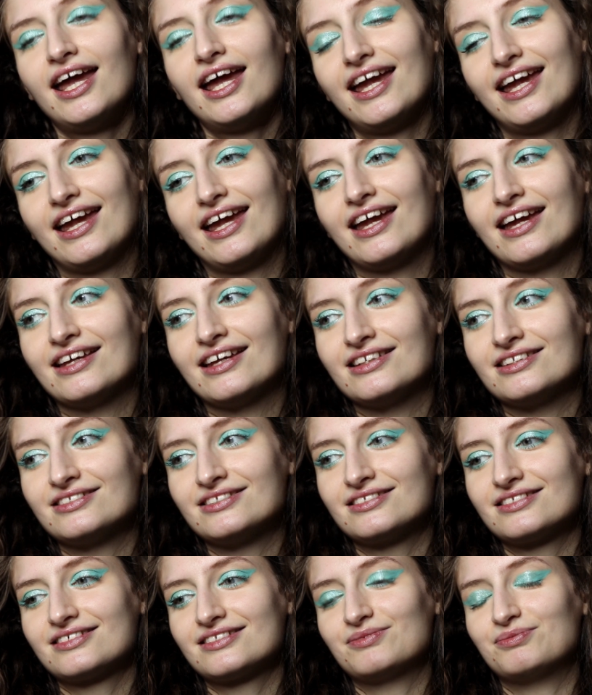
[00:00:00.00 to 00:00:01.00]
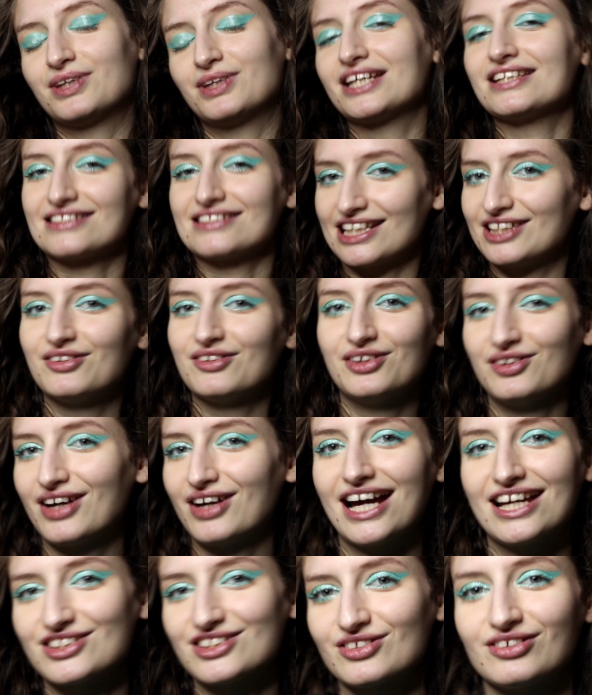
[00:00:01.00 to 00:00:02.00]
and because I know you
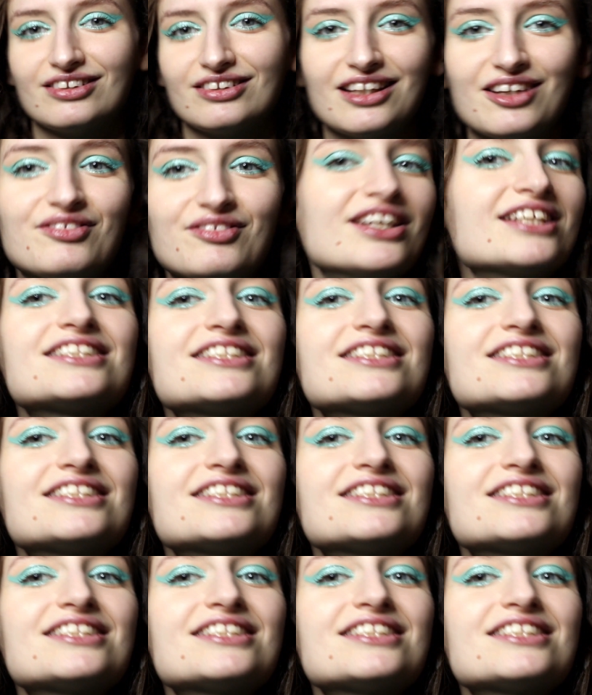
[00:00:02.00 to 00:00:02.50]
guys all love it.